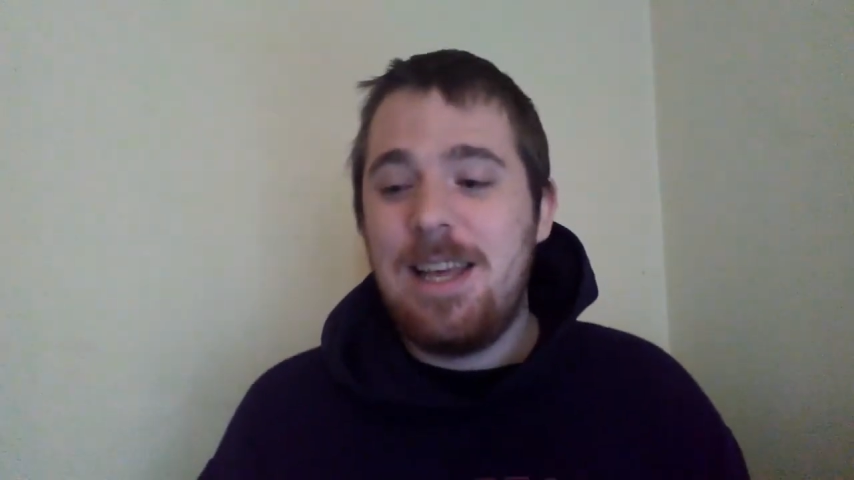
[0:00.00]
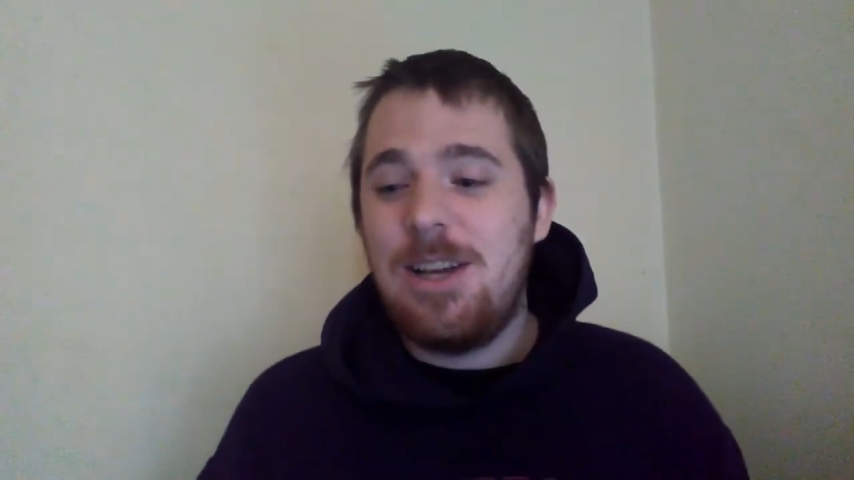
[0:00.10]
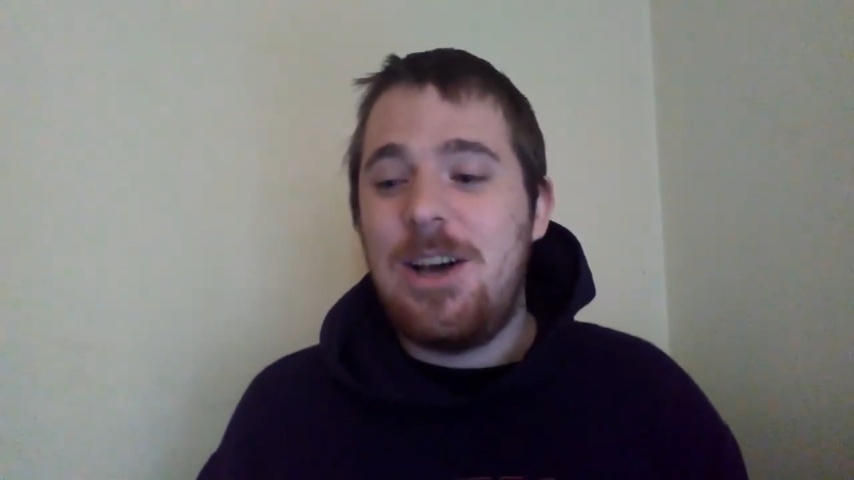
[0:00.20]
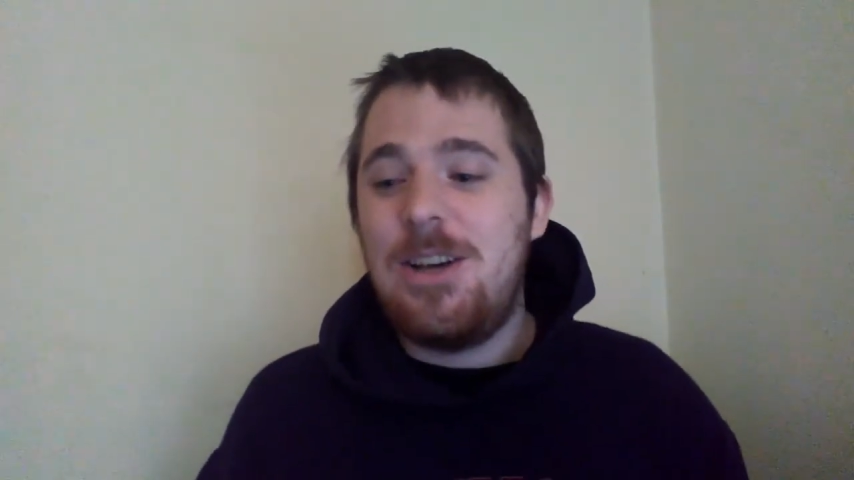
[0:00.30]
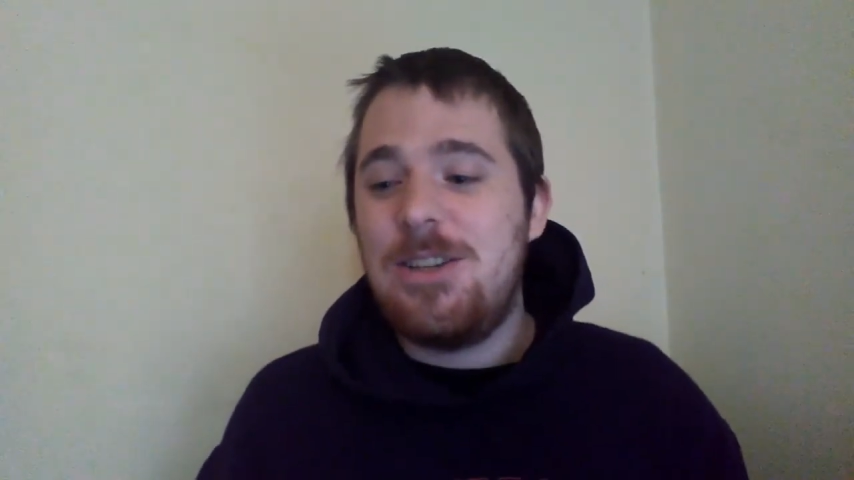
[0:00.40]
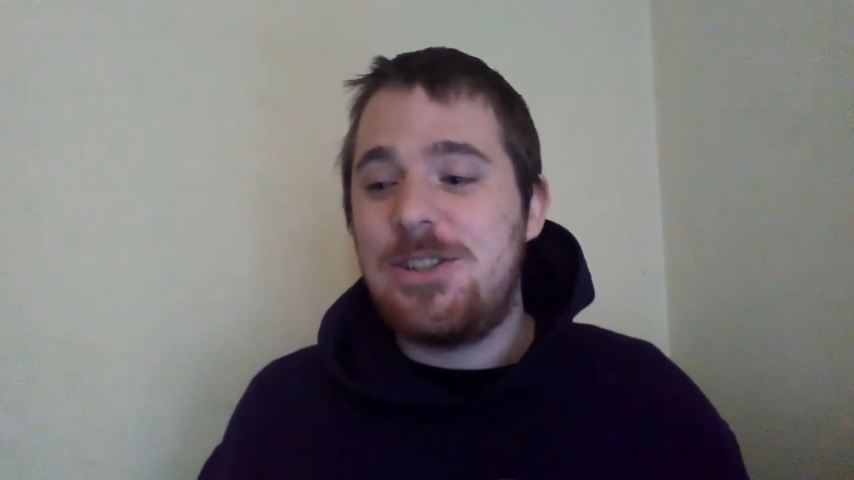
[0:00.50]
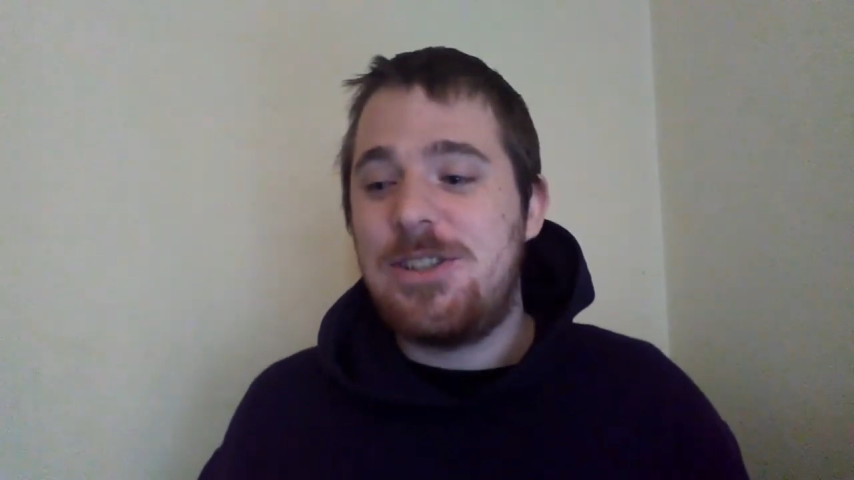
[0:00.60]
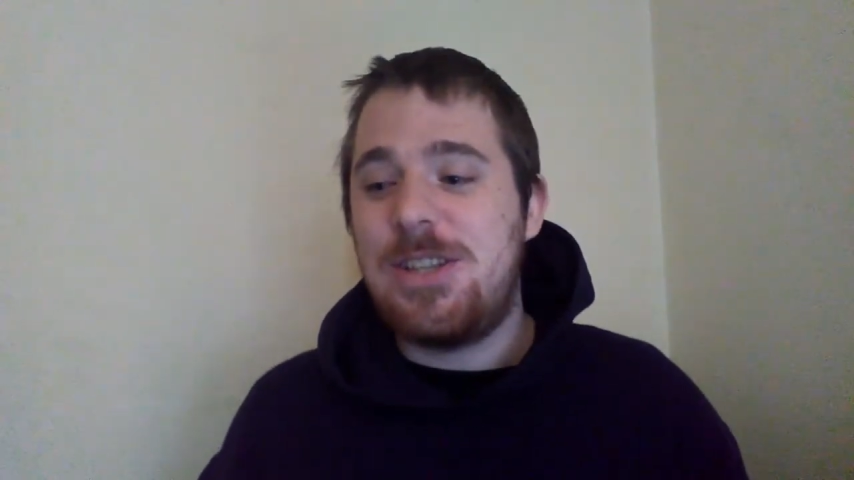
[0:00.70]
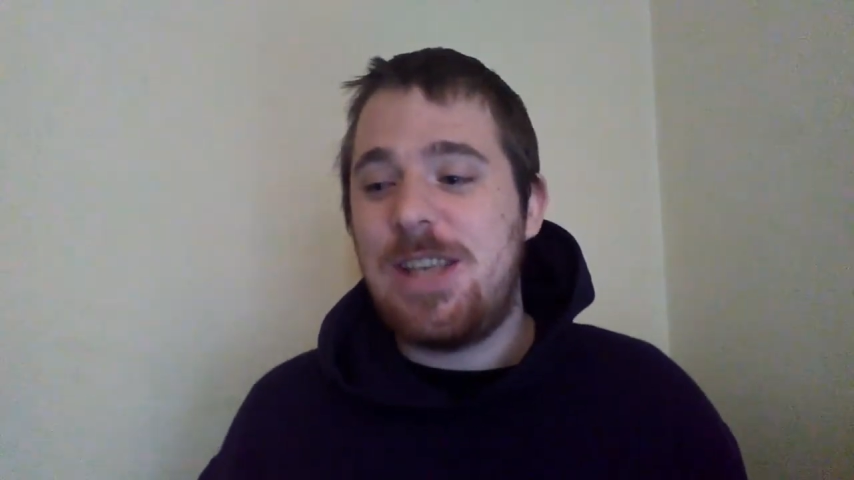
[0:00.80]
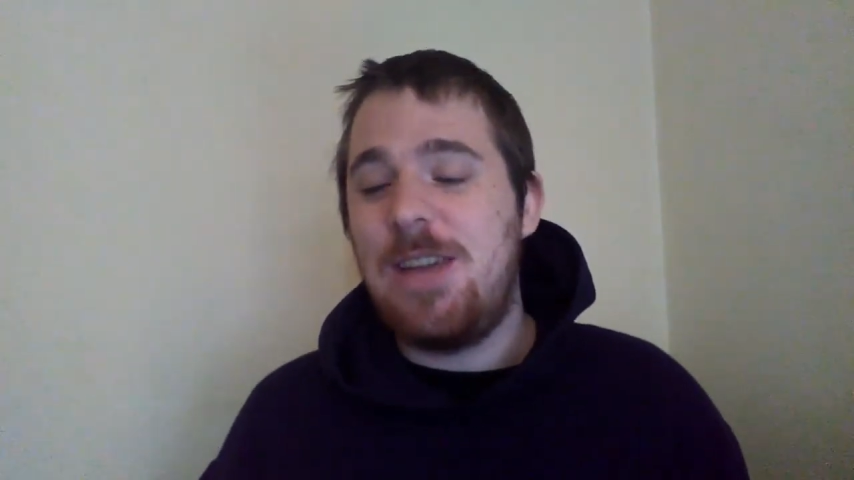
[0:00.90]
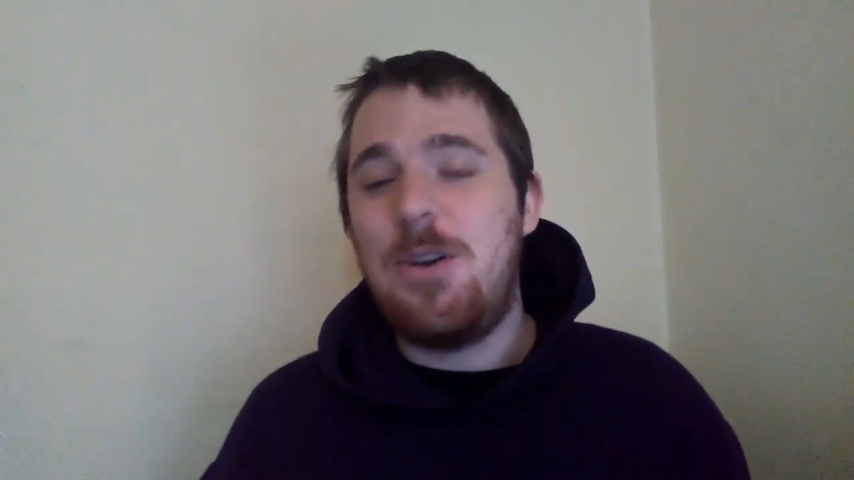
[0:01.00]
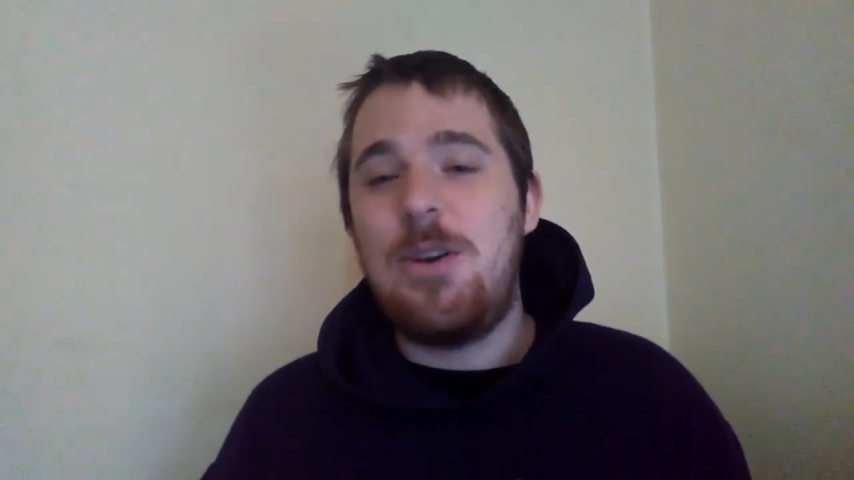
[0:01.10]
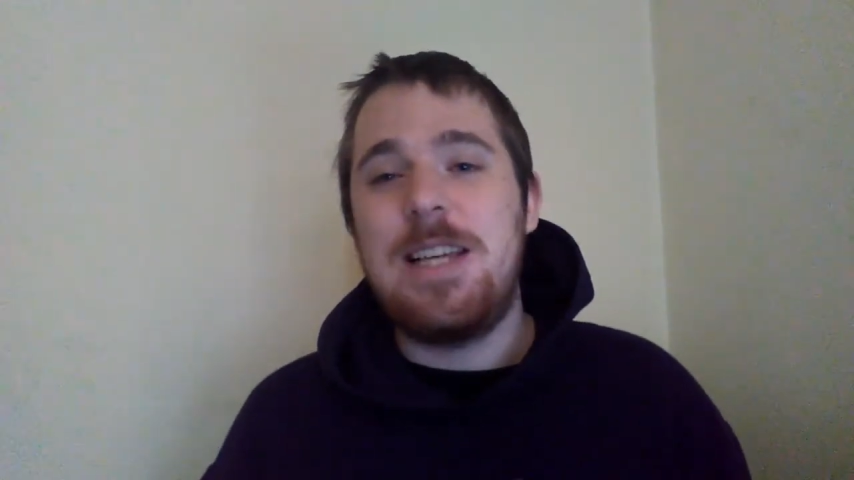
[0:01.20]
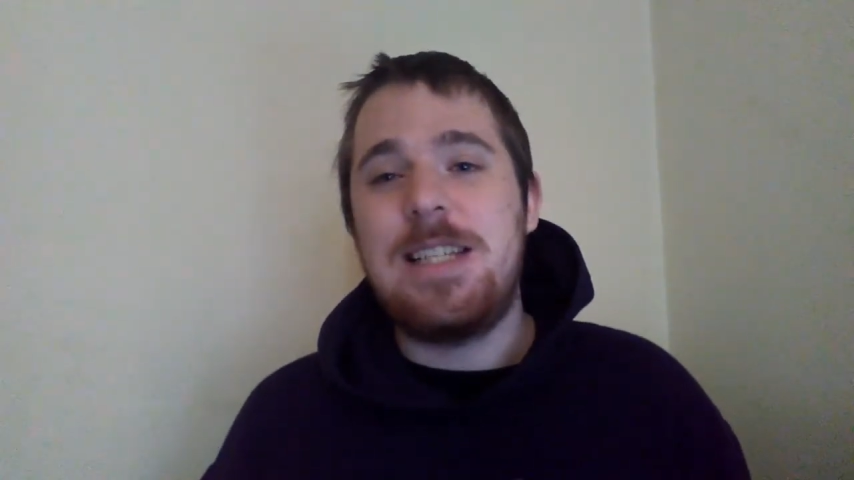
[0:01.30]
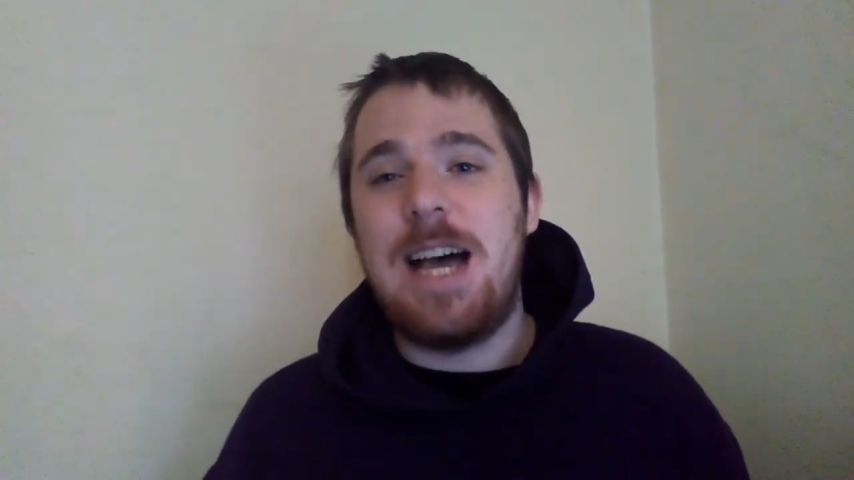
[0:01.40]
because I know this